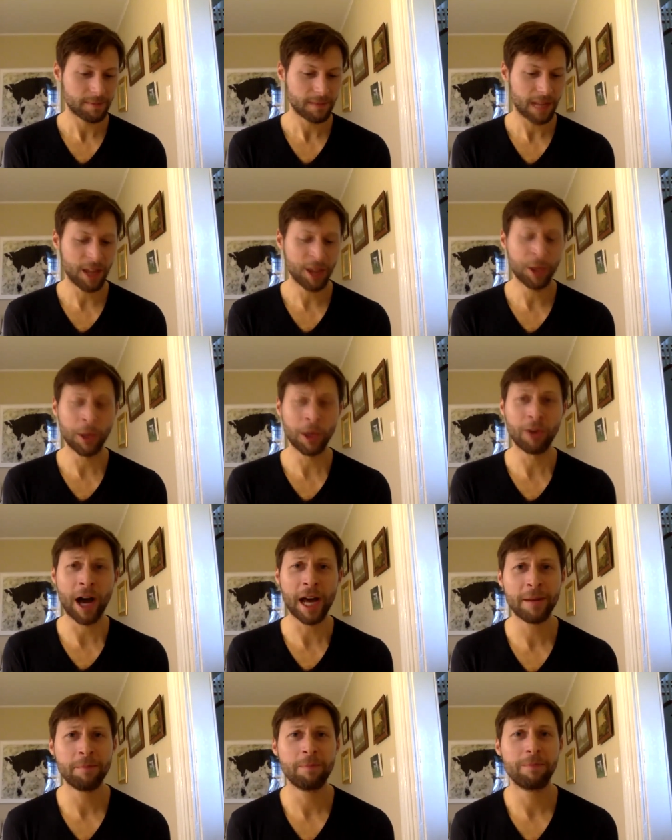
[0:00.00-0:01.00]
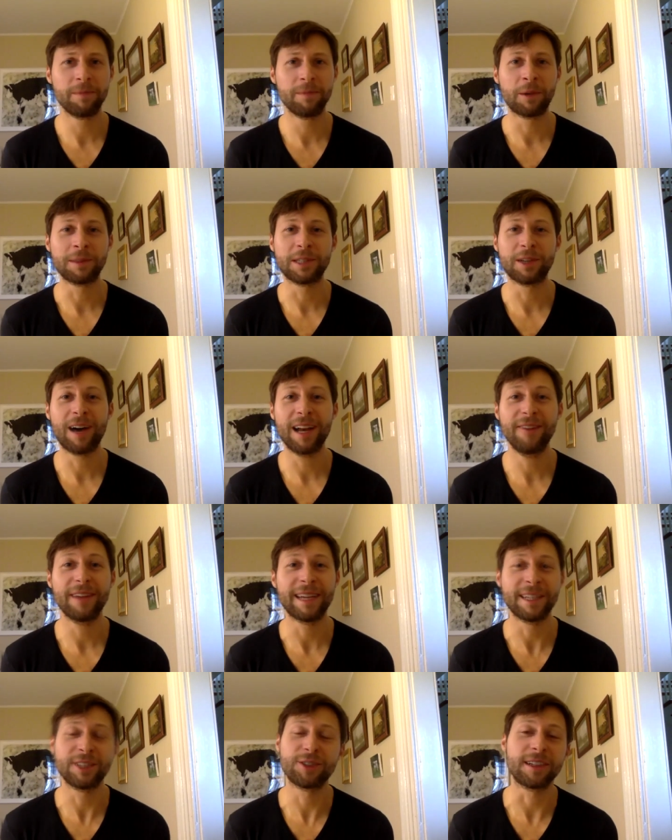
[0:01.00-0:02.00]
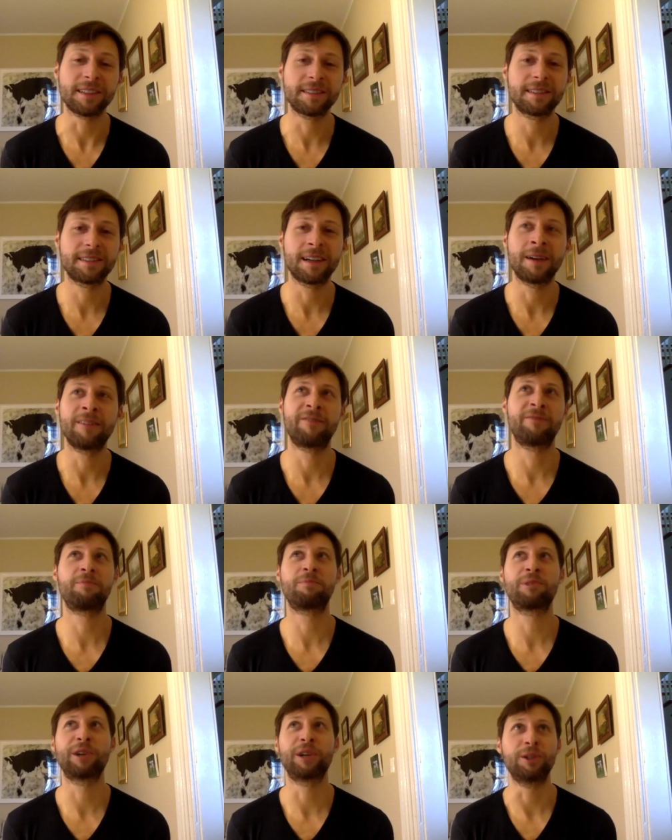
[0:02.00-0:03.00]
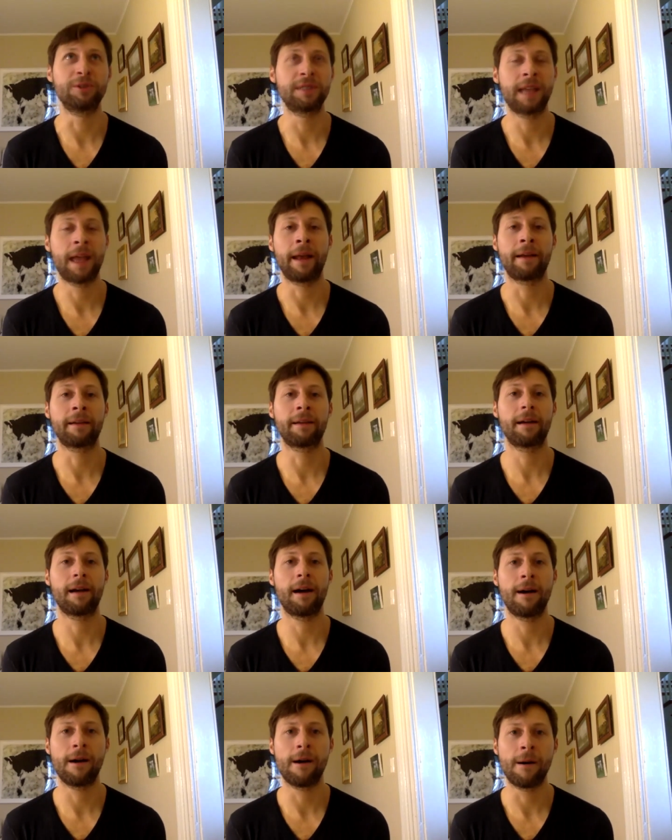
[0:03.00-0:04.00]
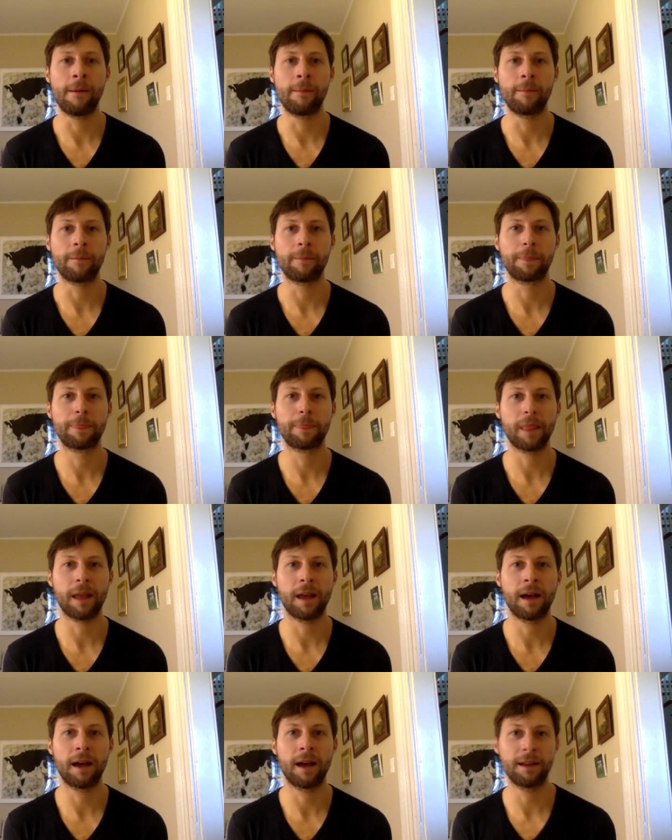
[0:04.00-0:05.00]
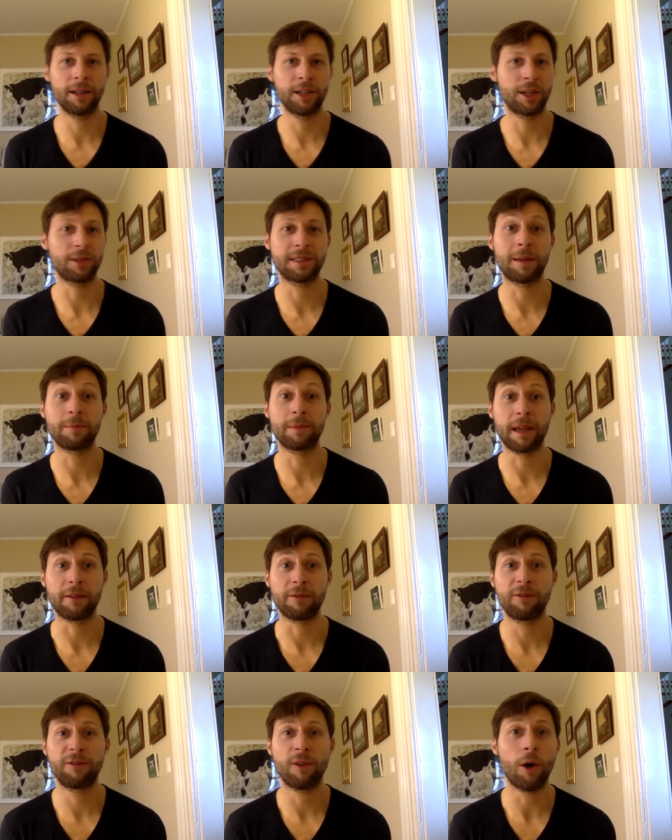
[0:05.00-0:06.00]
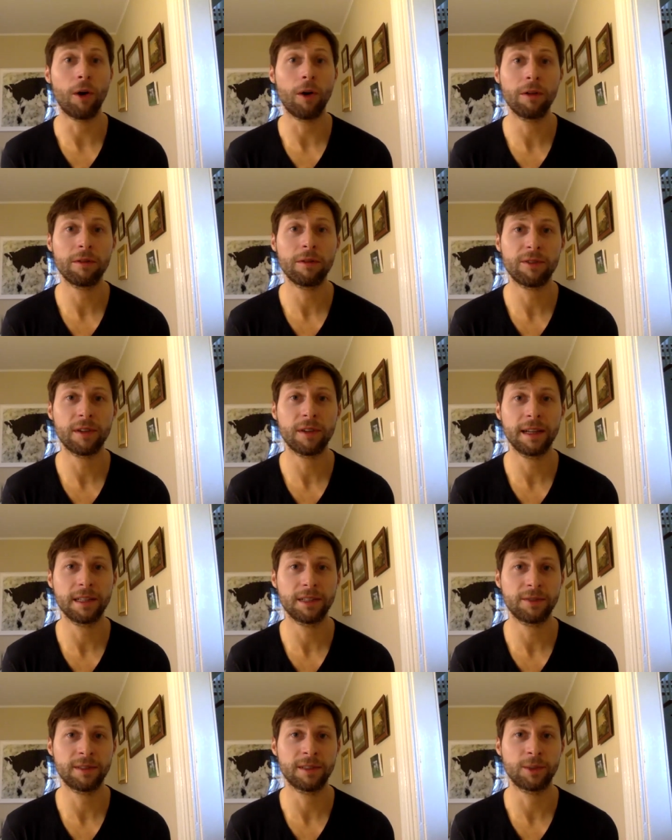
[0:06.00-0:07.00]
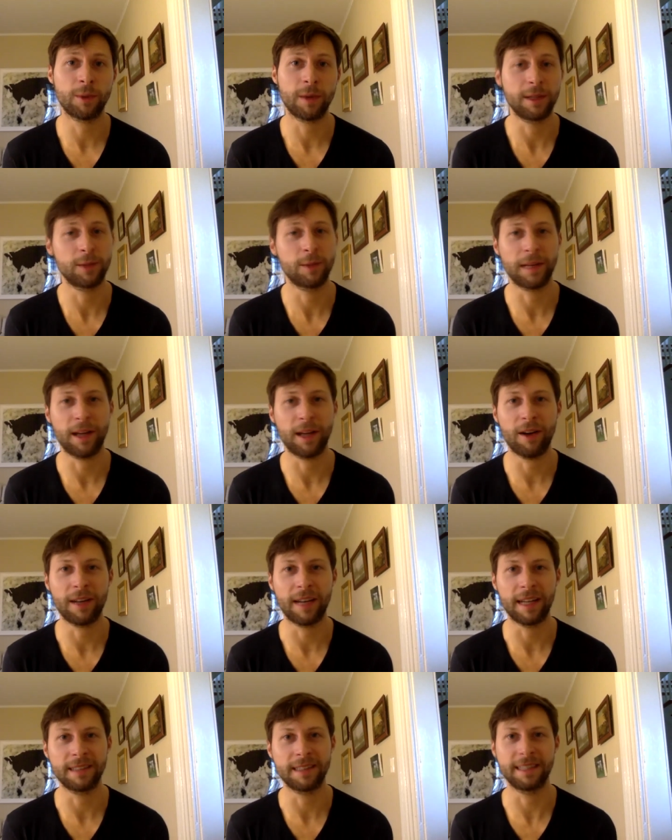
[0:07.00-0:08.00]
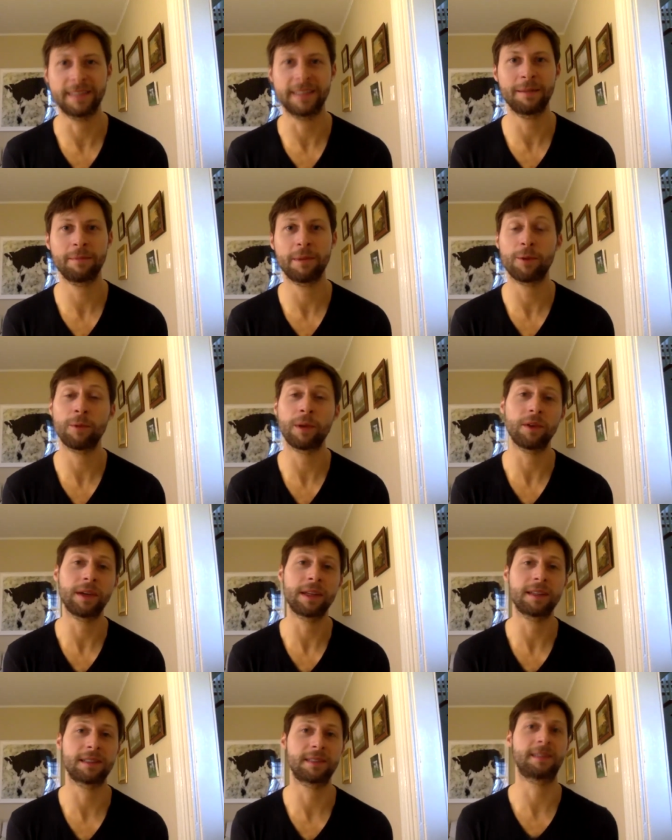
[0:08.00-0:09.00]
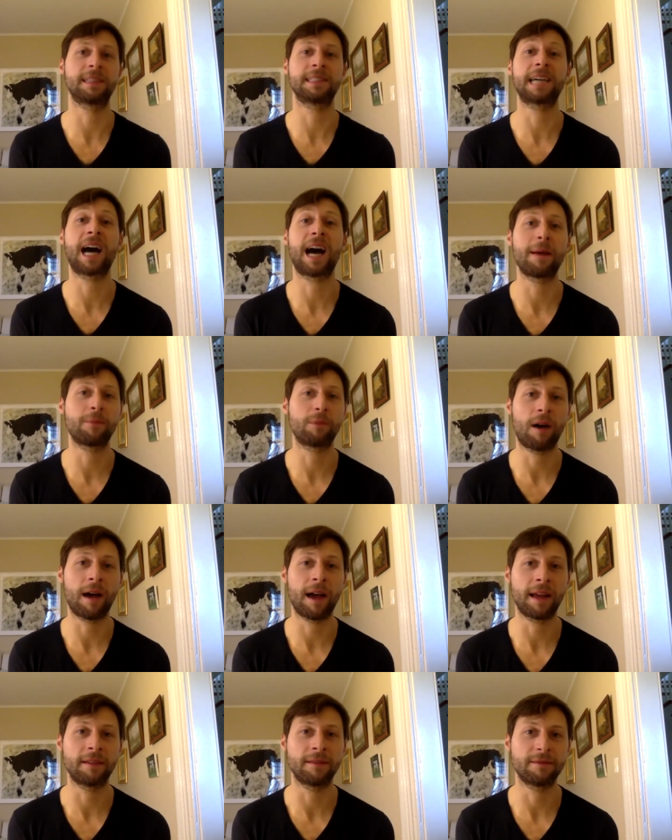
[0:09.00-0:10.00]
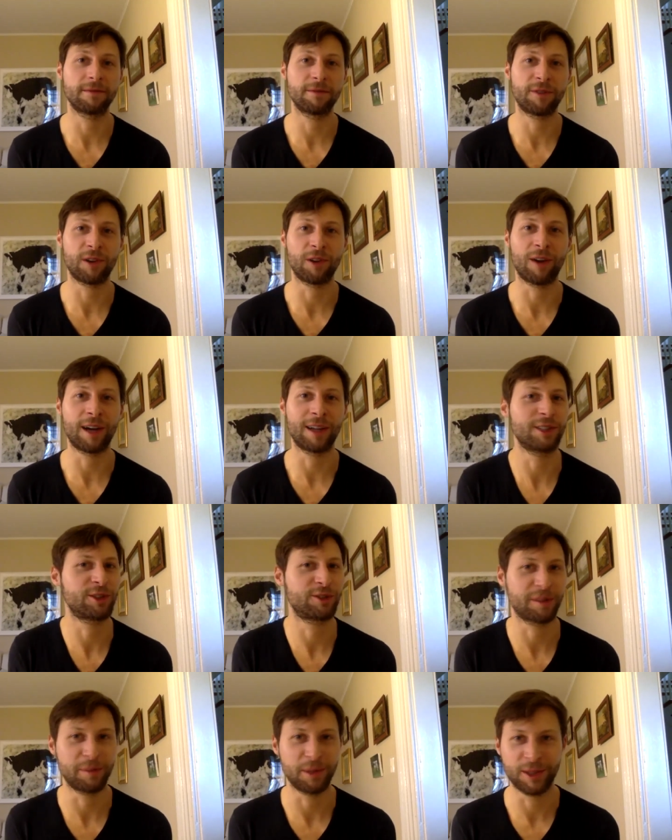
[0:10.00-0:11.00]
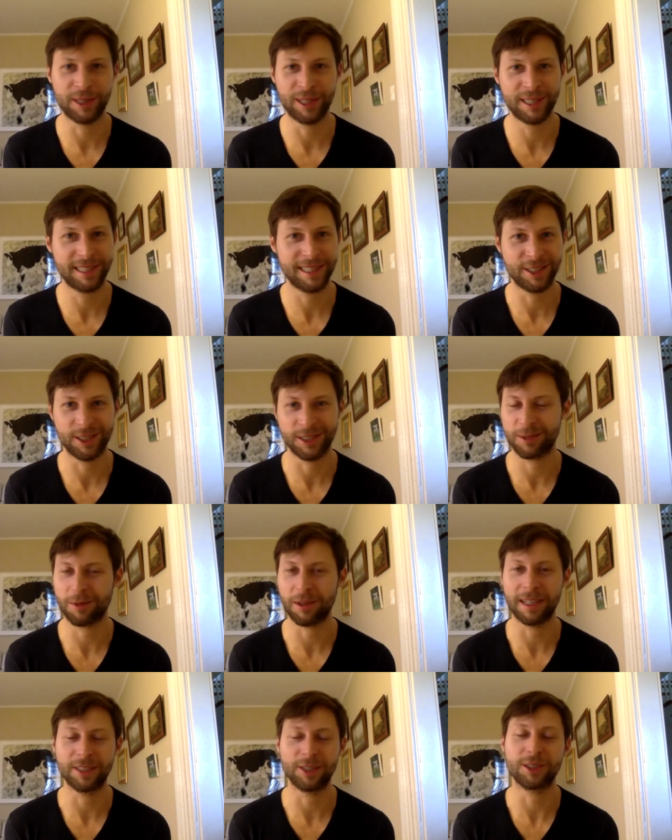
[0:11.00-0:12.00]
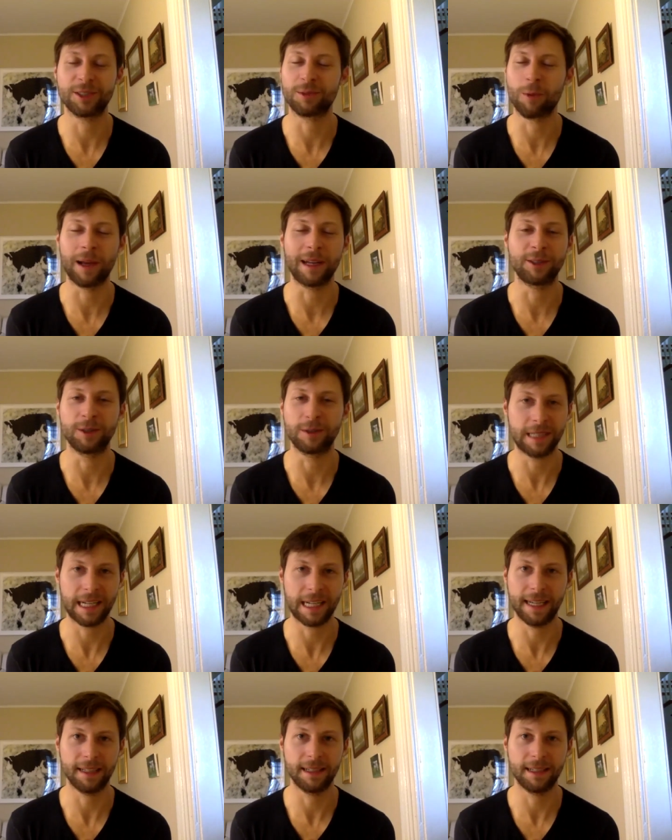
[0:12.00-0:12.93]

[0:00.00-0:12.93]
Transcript: there are a lot of, there was a lot of interest of producing, um, uh, you know, something full for this for the 2020 holiday season, but really the, the timeline for a lot of distributors is just, it's just way too tight